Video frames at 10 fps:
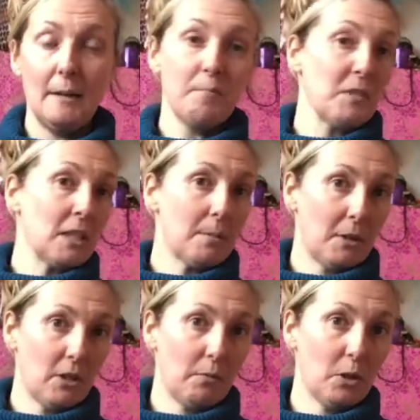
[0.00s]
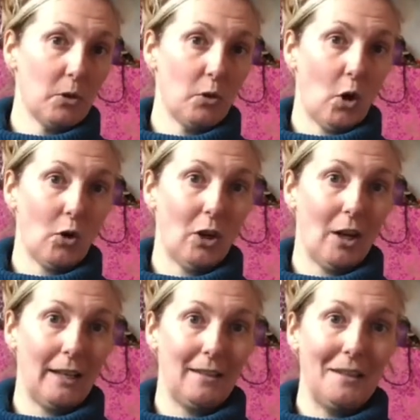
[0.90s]
especially if we're doing
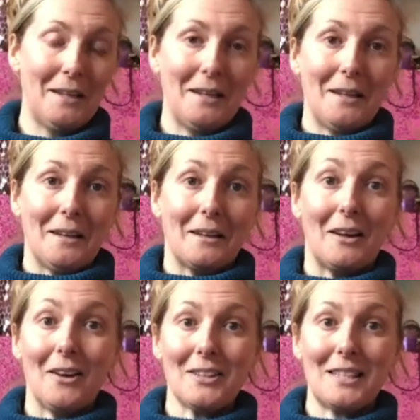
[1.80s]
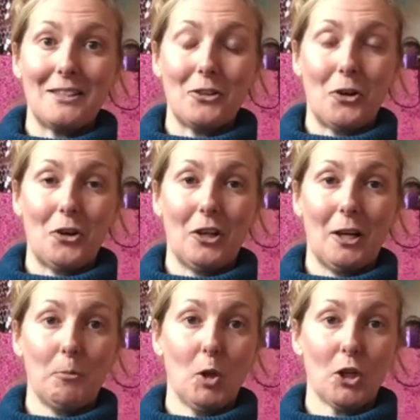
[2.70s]
online classes or online
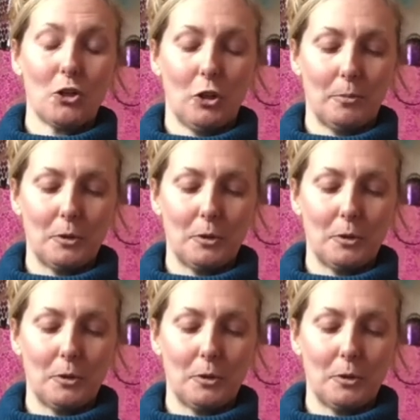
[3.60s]
workshops